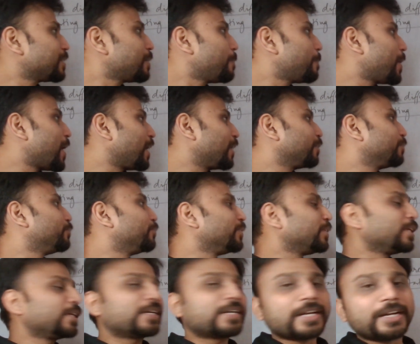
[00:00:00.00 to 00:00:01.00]
a
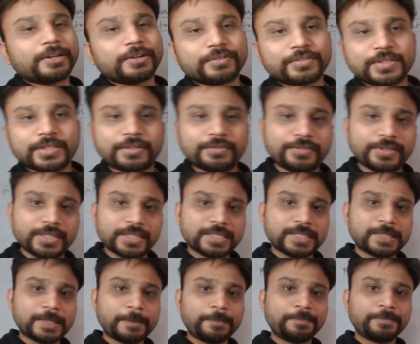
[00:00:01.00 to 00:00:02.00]
parabolic kind of
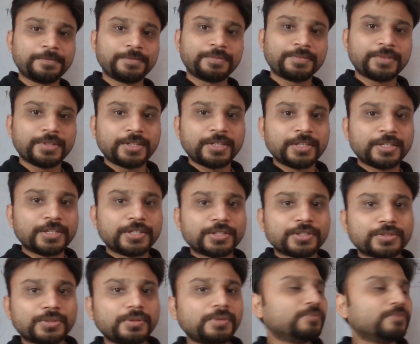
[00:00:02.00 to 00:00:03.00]
surface.
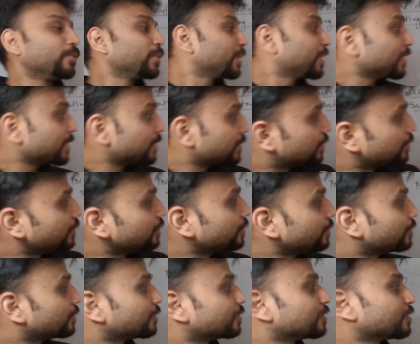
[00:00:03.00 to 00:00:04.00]
So what is the
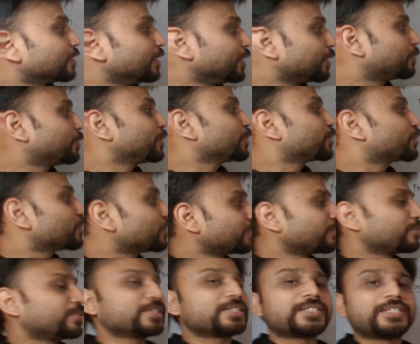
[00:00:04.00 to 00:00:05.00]
equation
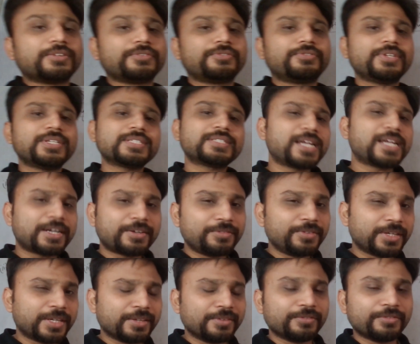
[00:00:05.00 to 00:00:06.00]
of the surface that
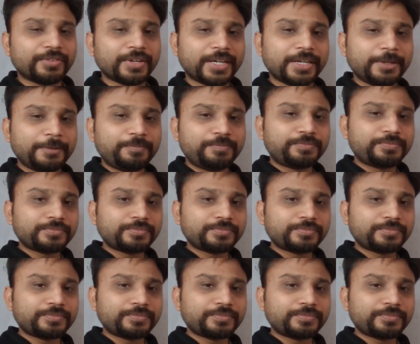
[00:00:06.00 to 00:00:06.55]
we can find?